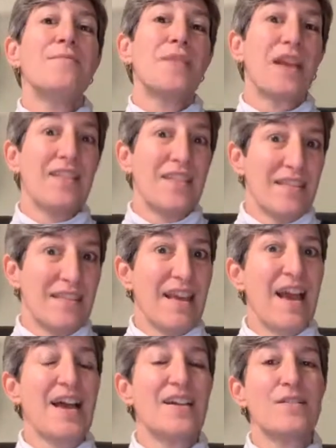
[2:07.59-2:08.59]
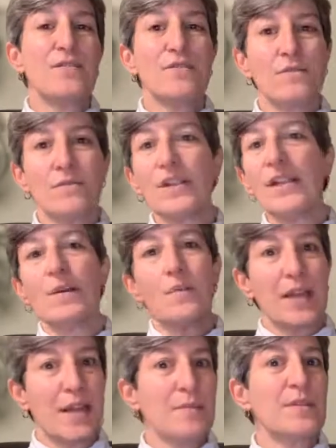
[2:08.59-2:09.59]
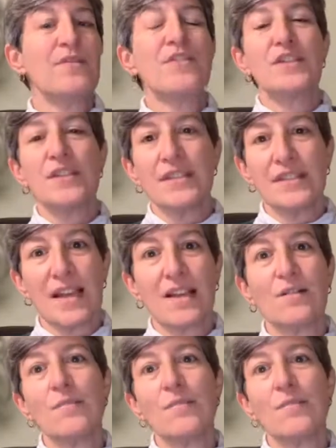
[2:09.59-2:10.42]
And then that, becomes a vicious cycle,